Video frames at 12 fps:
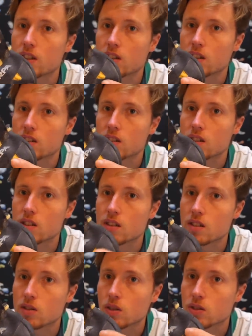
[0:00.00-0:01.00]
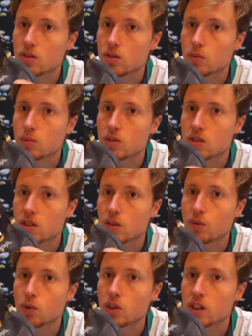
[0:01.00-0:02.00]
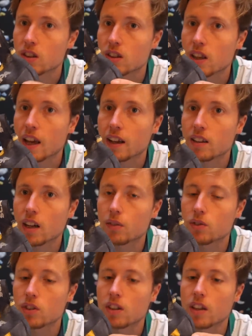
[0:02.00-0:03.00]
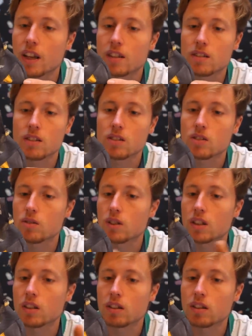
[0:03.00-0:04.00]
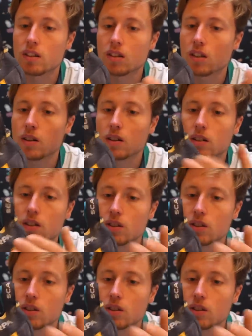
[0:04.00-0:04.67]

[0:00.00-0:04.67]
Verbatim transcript: As you can see, this is also still fully intact after the testing, so I didn't, uh,